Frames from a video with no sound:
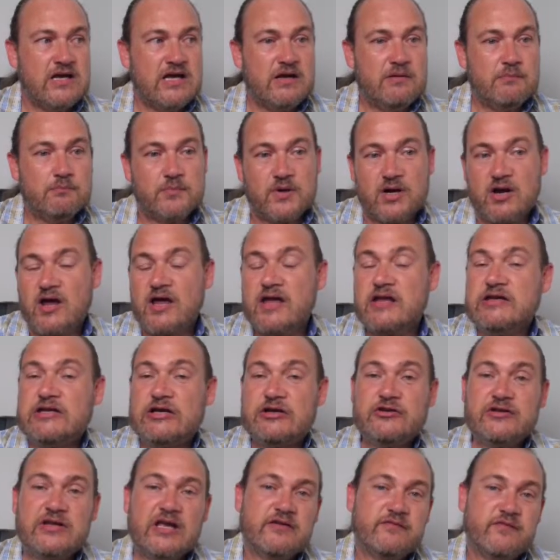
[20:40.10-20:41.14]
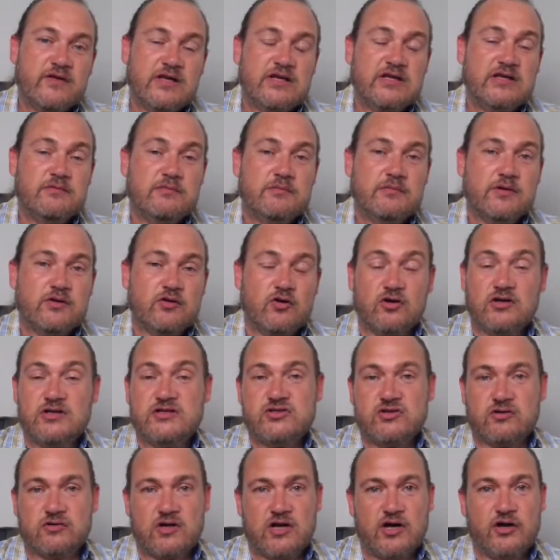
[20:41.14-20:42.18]
But I don't have any knowledge
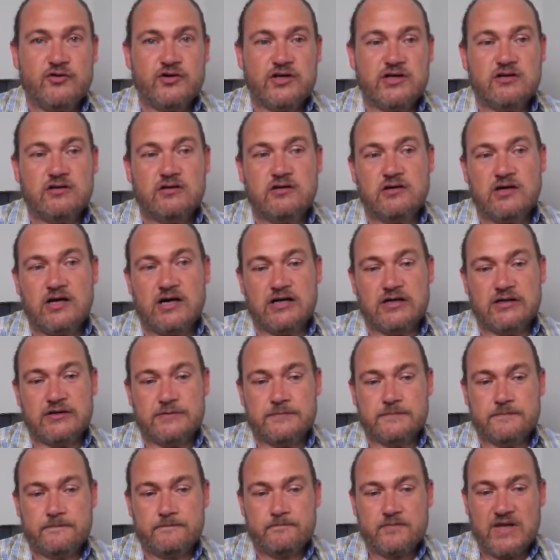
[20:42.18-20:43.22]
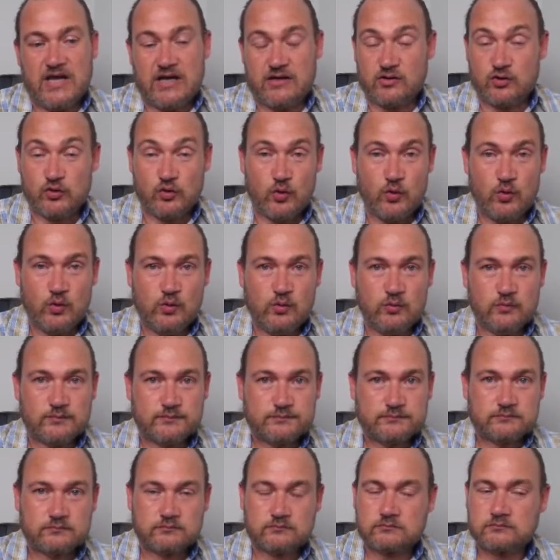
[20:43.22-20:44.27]
on coding at all.
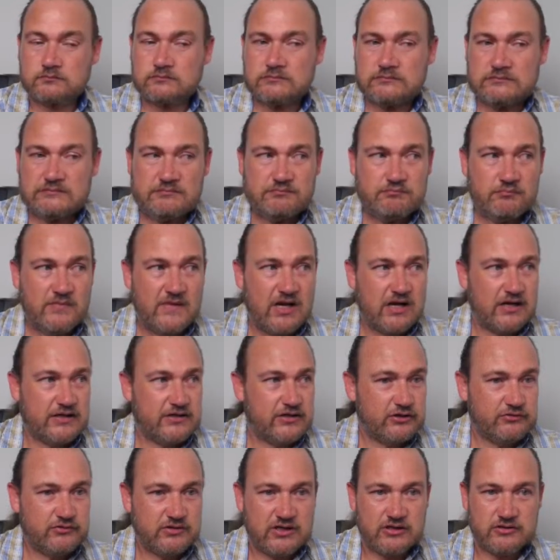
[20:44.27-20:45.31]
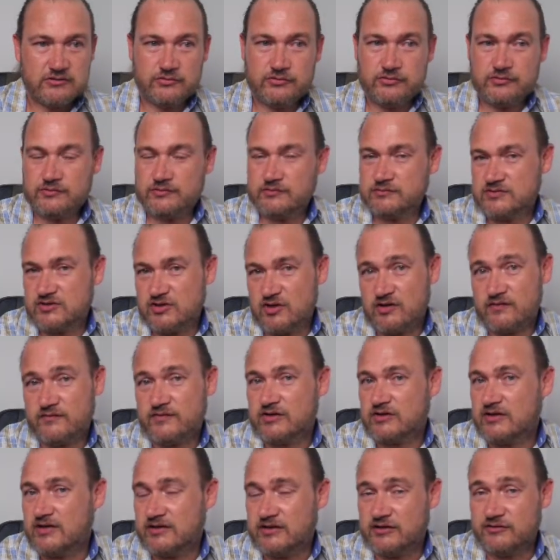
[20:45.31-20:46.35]
I don't know Java,
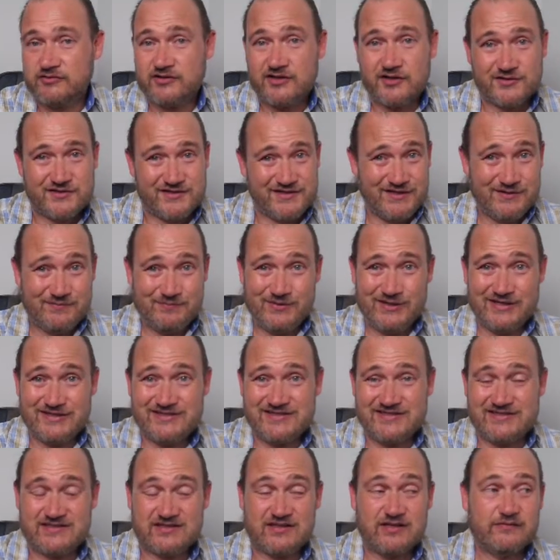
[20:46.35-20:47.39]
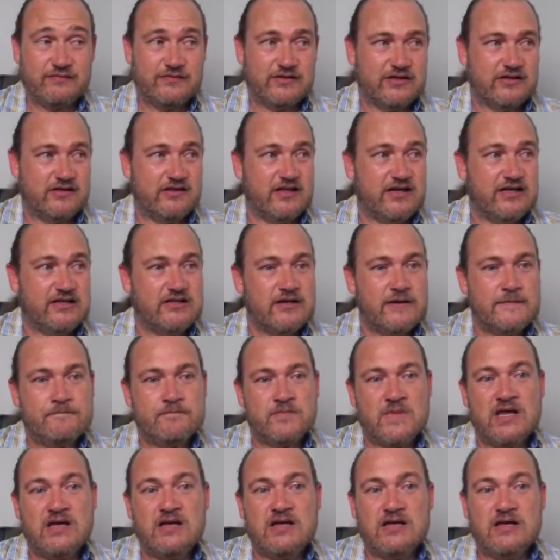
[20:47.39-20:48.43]
I don't know C++, stuff like that.
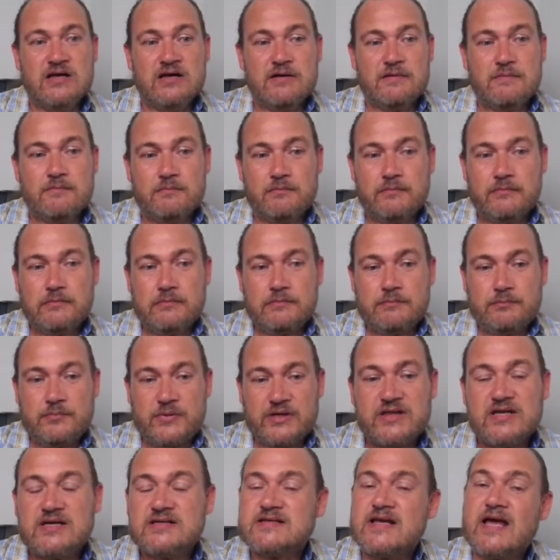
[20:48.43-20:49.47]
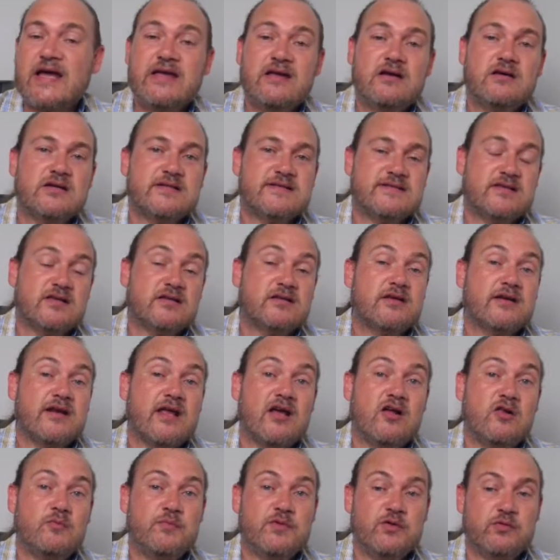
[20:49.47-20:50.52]
But there's AIs that can
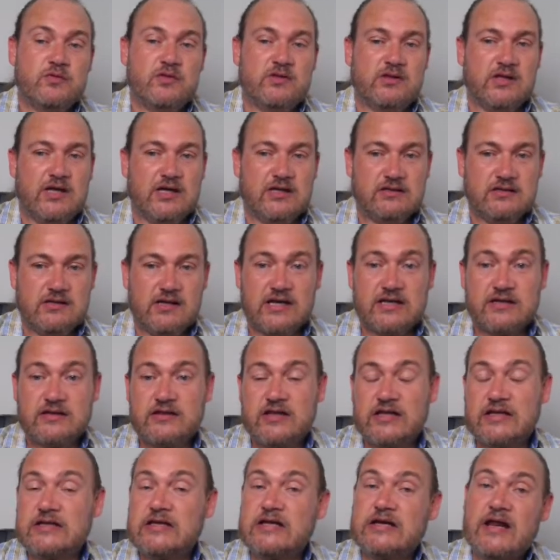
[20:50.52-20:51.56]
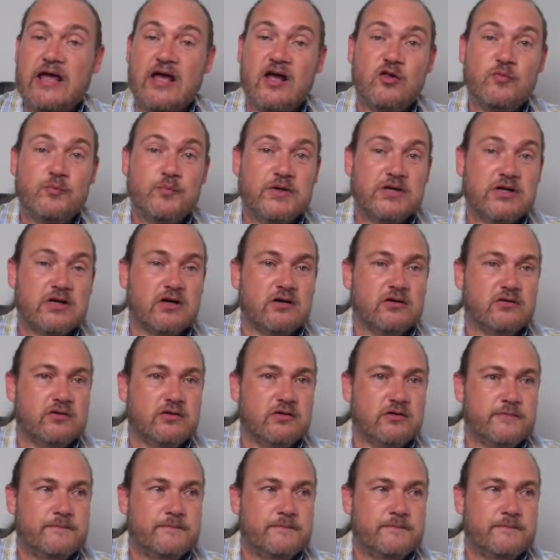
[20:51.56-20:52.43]
help me with that and that can help me code.